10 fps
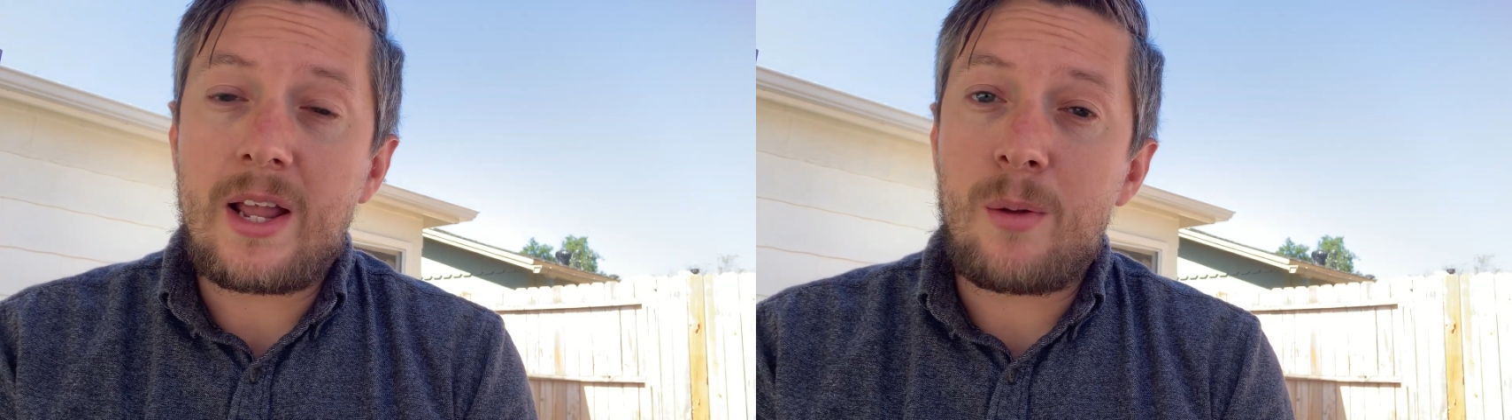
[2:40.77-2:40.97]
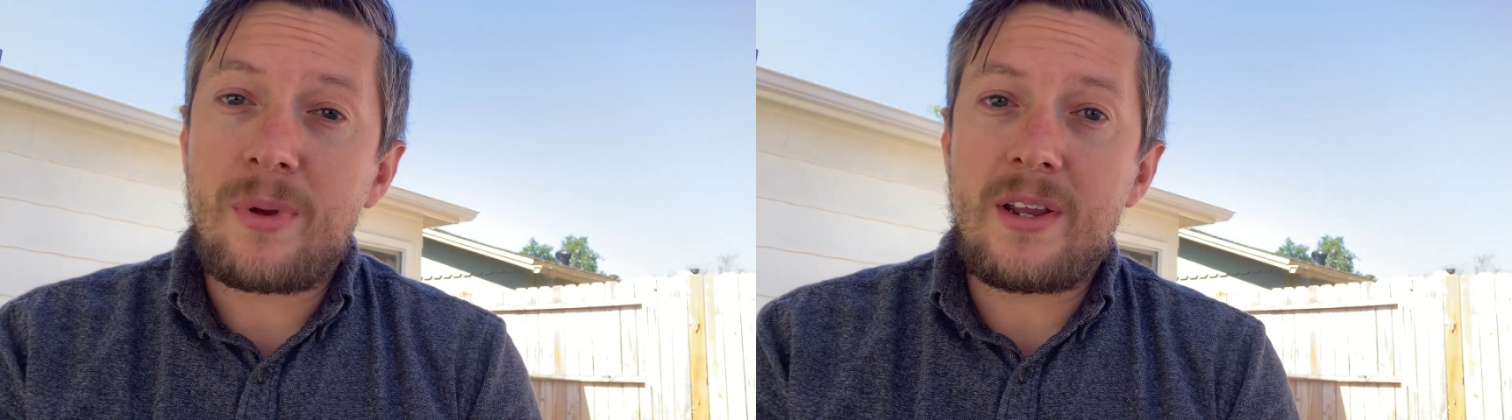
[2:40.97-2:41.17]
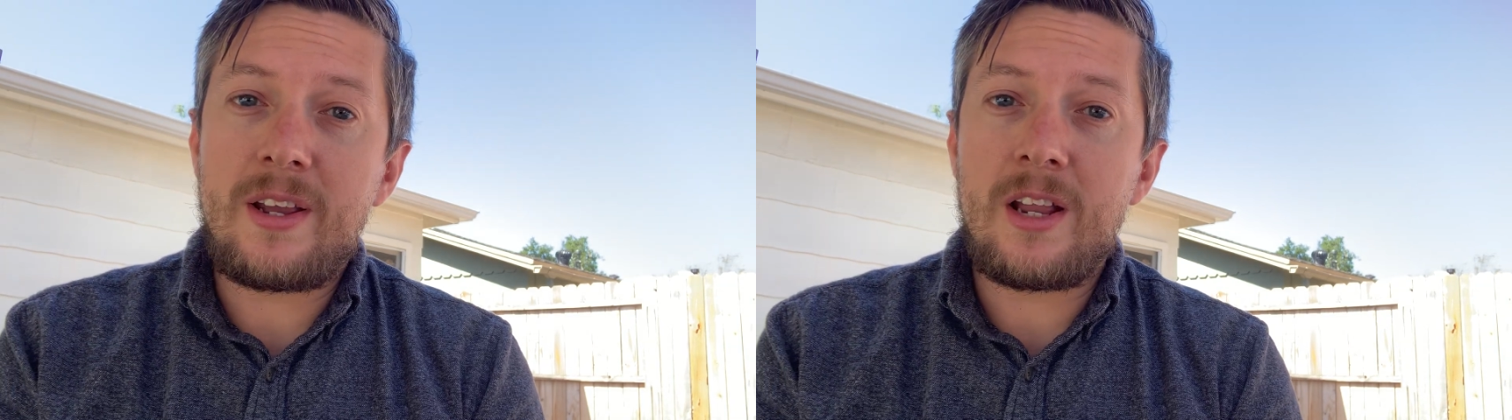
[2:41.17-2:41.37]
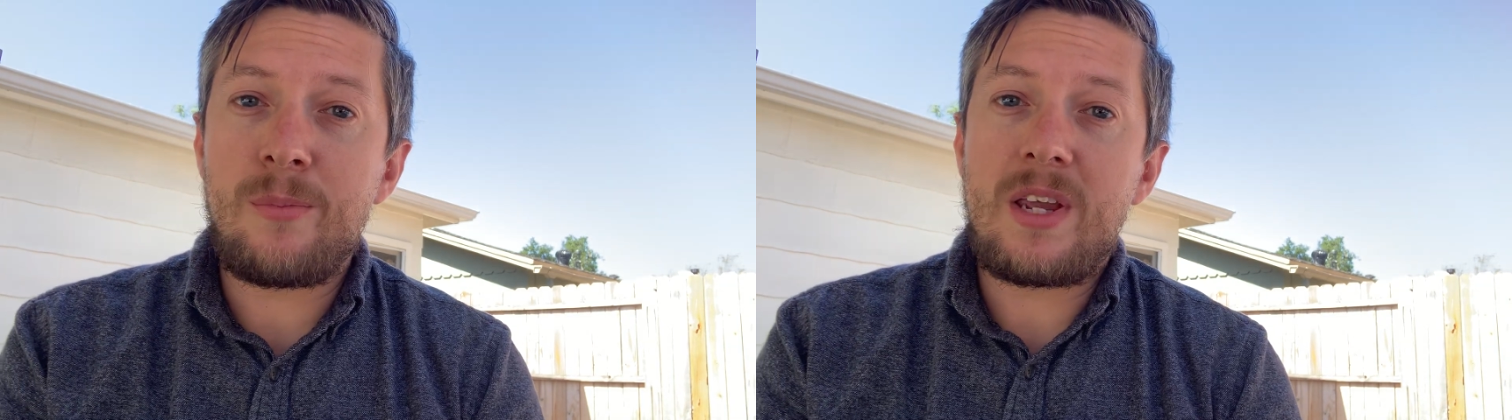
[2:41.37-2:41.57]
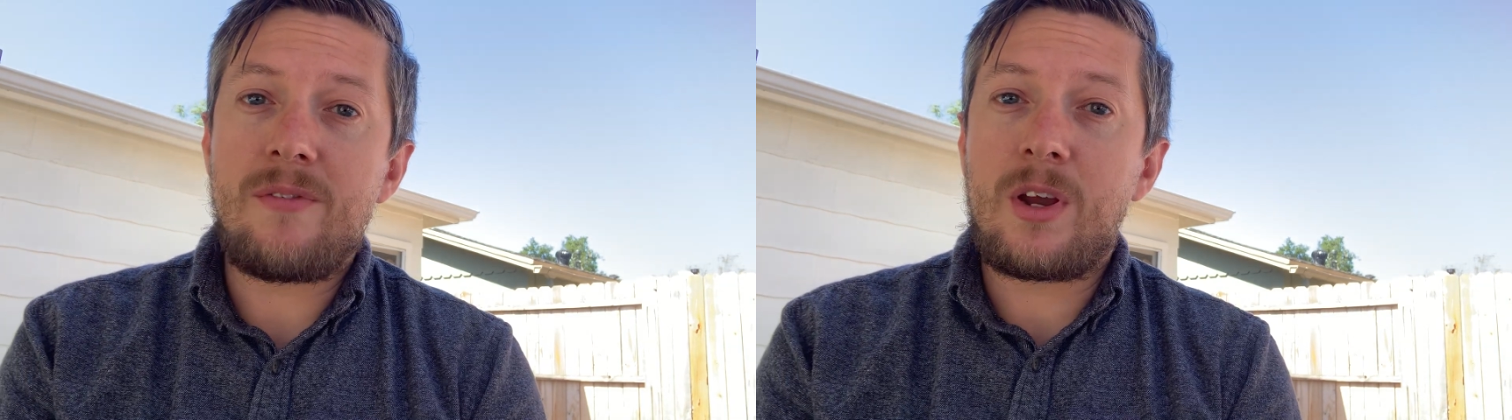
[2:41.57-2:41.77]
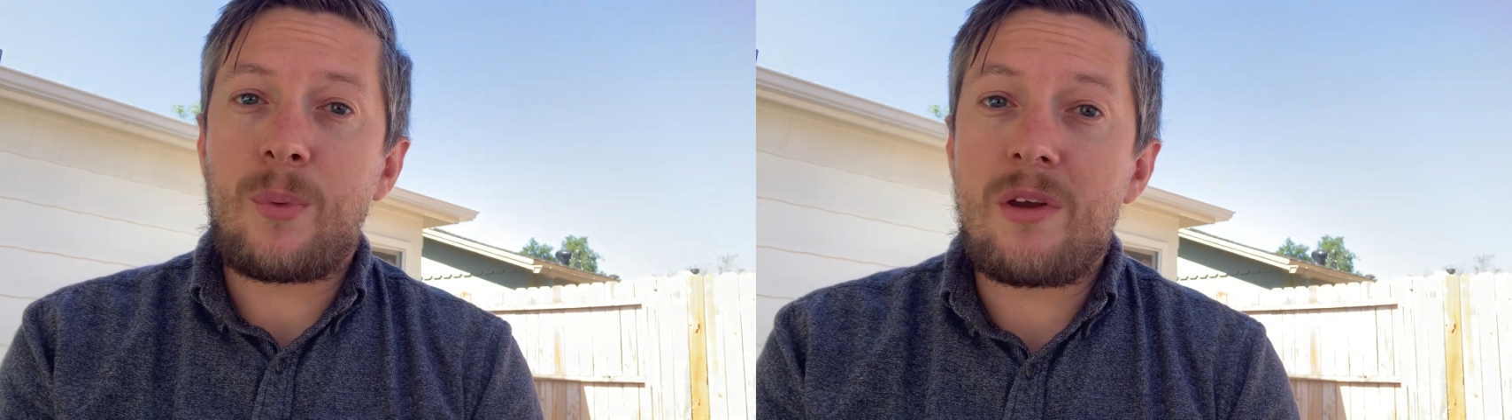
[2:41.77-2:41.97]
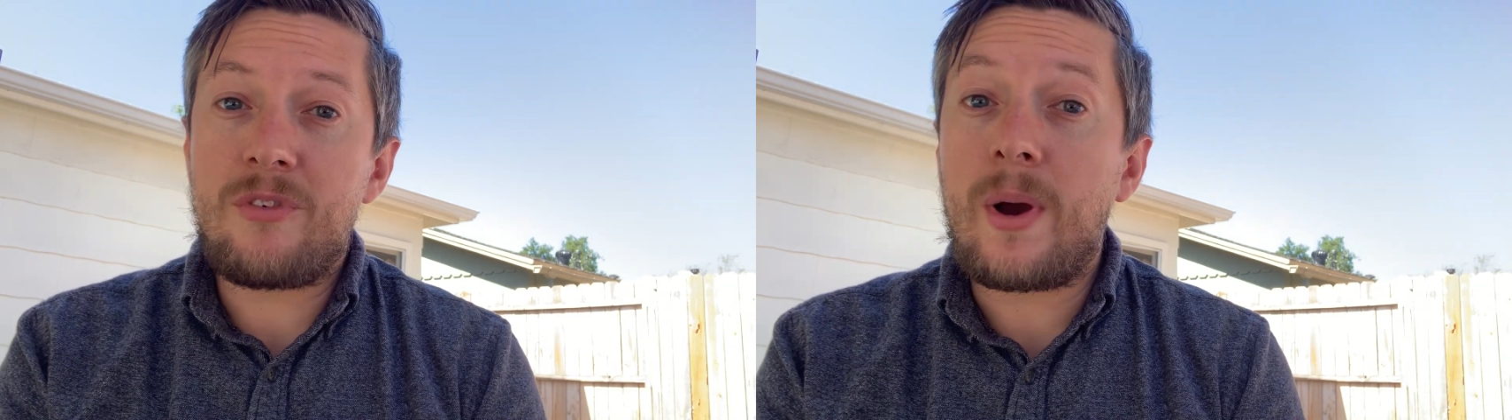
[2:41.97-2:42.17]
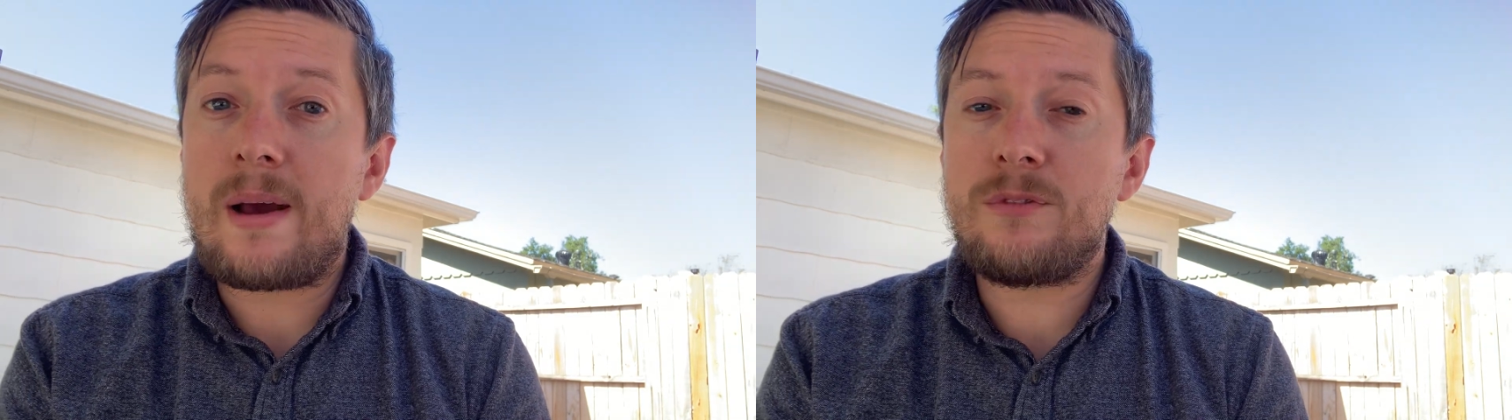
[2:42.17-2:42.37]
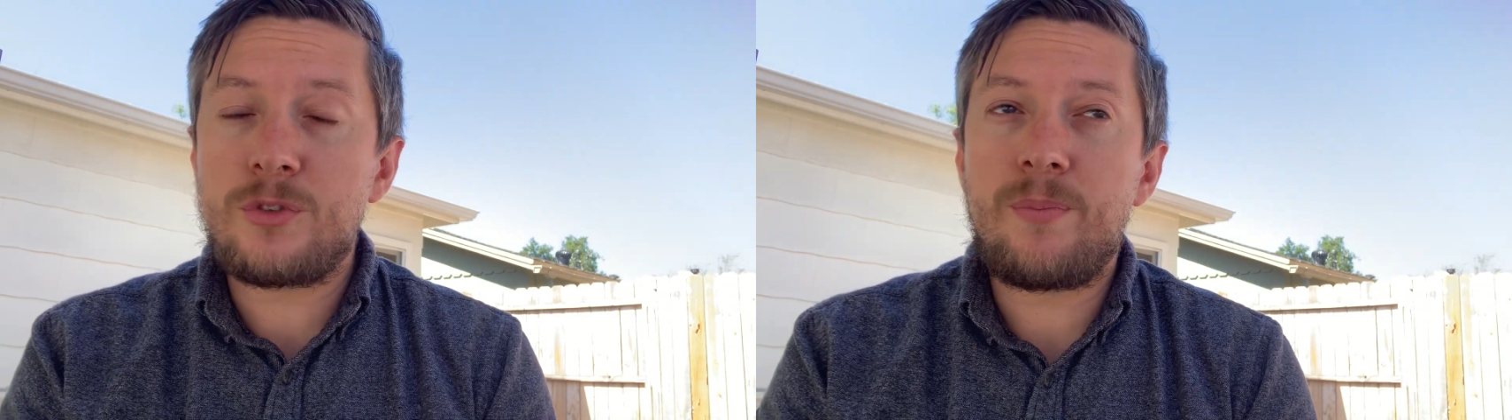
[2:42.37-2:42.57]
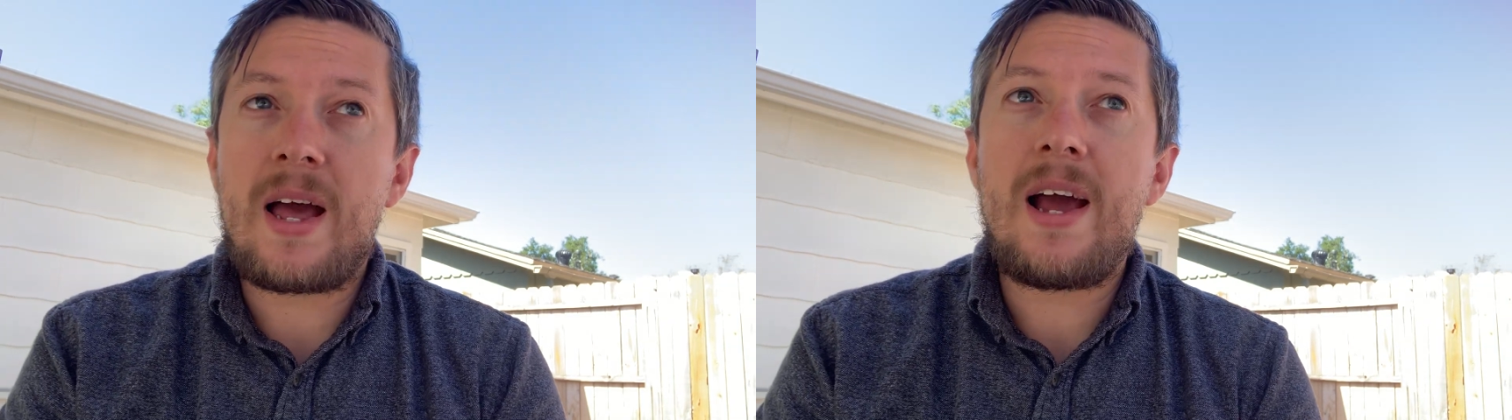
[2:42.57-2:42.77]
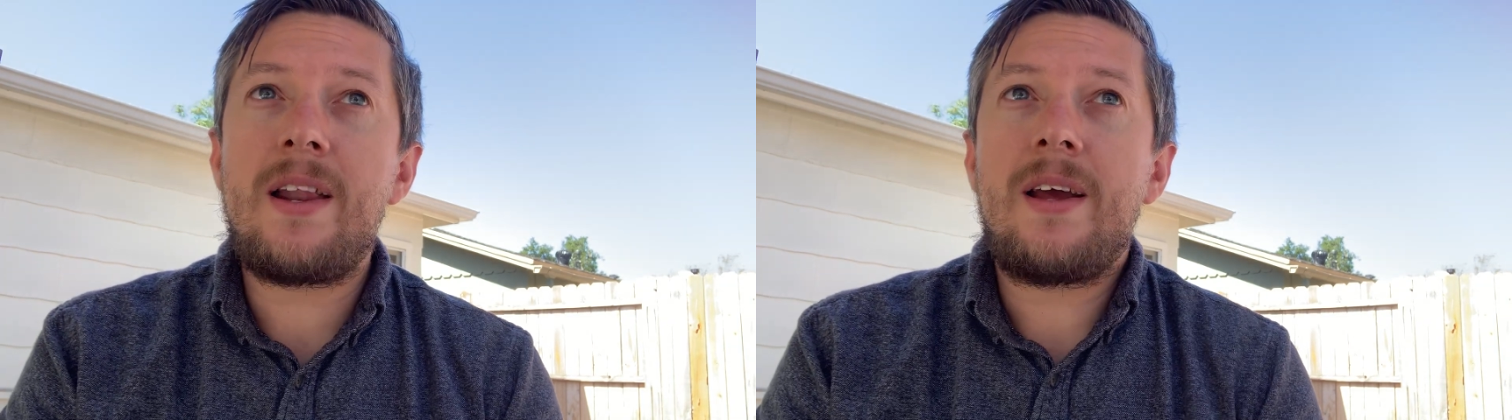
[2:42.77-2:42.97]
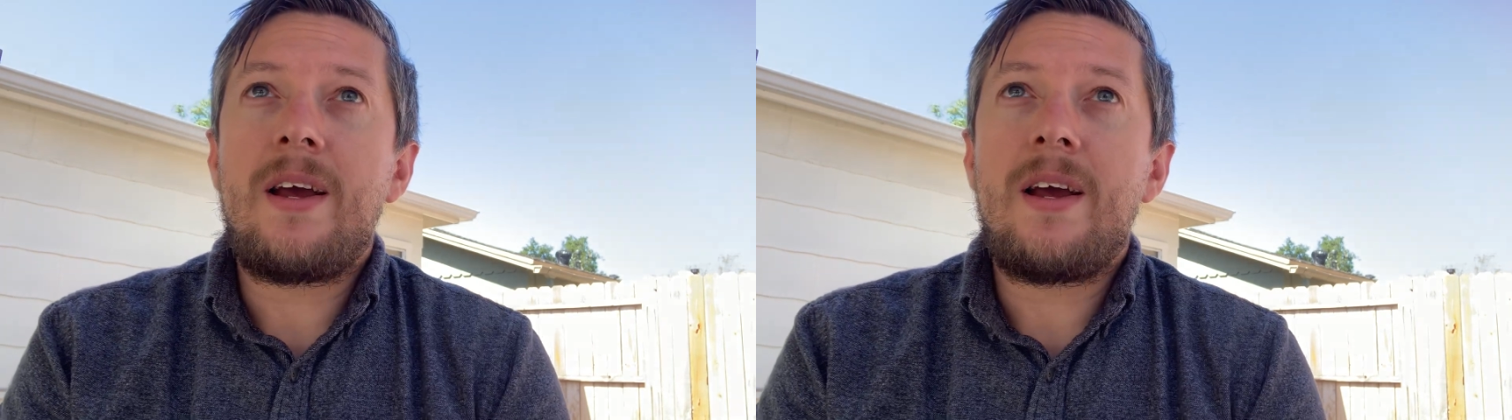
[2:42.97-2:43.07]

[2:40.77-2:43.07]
and I'm going to be giving away a few items from that.